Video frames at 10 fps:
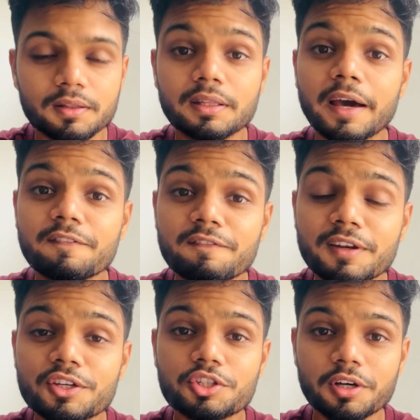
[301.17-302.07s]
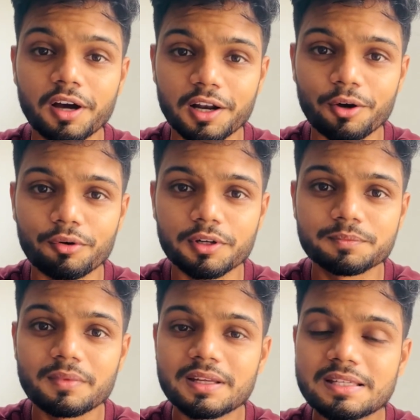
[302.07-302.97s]
they are finishing around
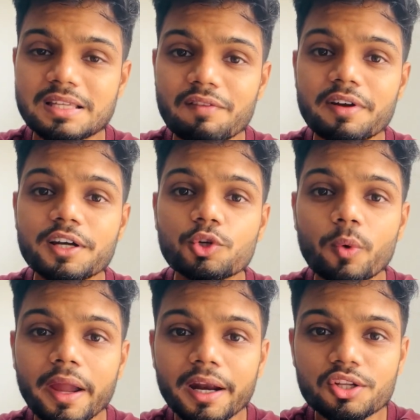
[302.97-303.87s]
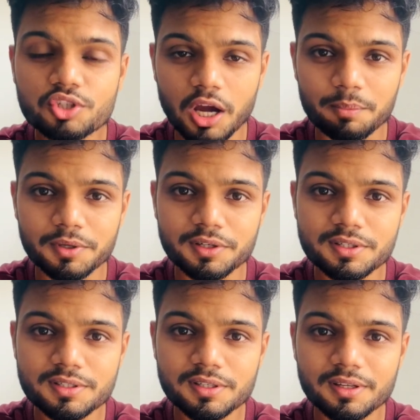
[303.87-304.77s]
7 to 8
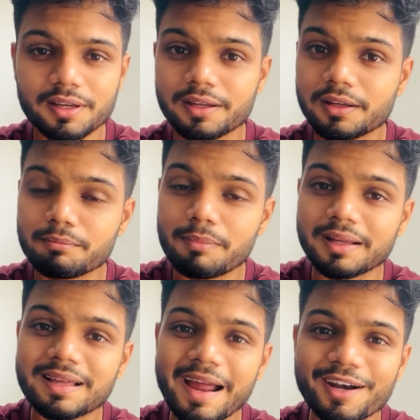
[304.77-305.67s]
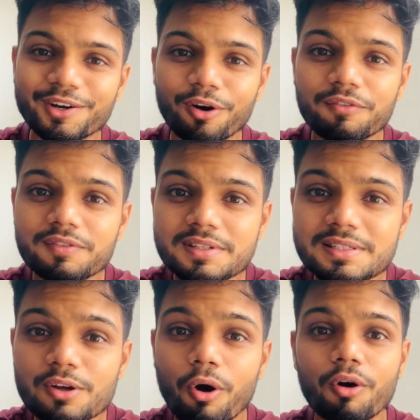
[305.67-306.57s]
chapters by the end of
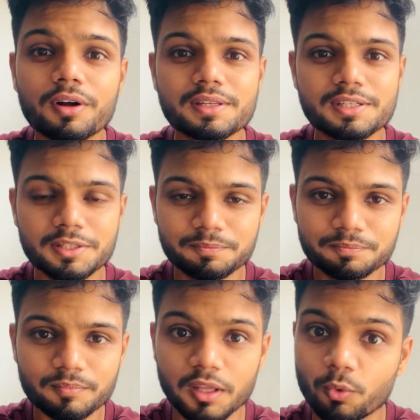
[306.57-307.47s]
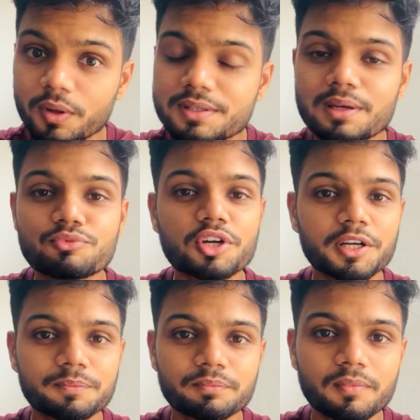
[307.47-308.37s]
August in one subject.
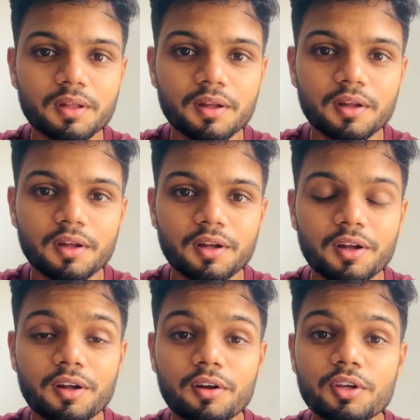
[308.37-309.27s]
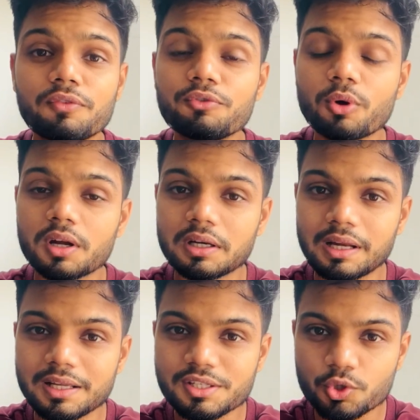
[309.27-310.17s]
If you are a
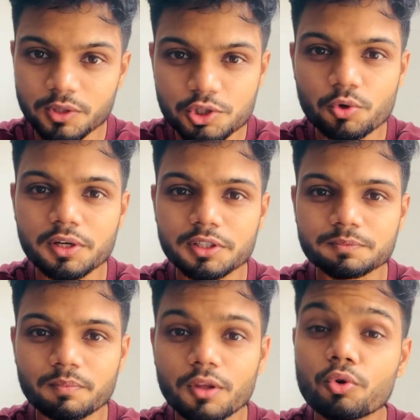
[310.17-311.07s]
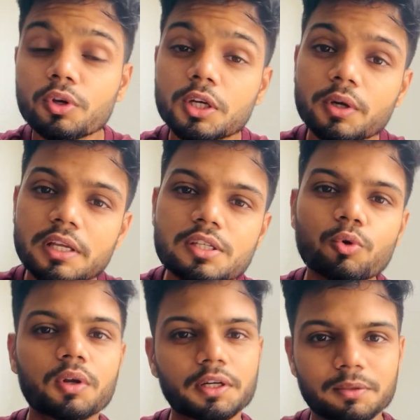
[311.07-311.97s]
class 12 student, you need to take
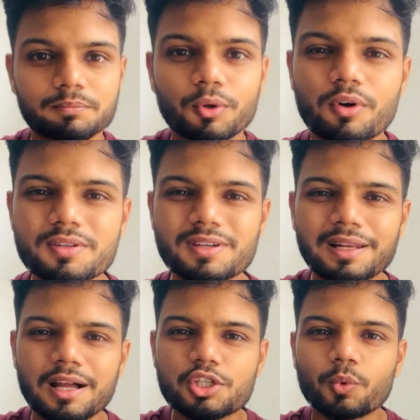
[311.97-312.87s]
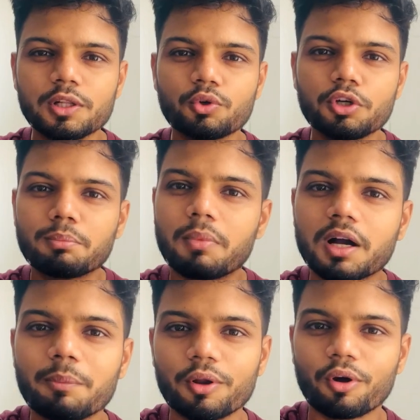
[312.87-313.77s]
slow little, because class 12 you need to mug
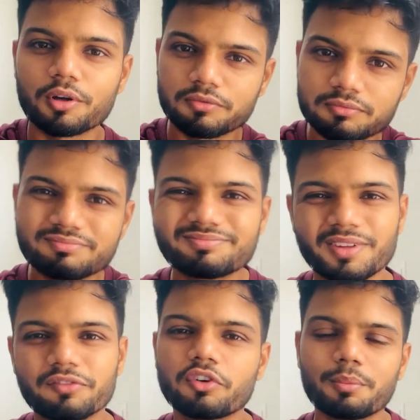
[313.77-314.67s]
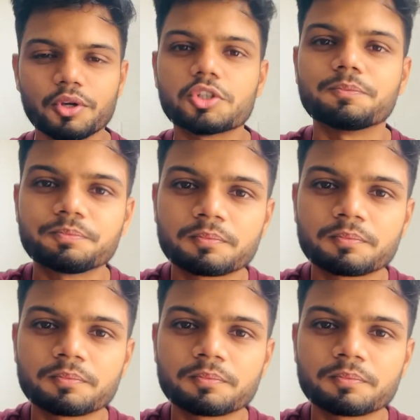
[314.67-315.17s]
up a lot of information,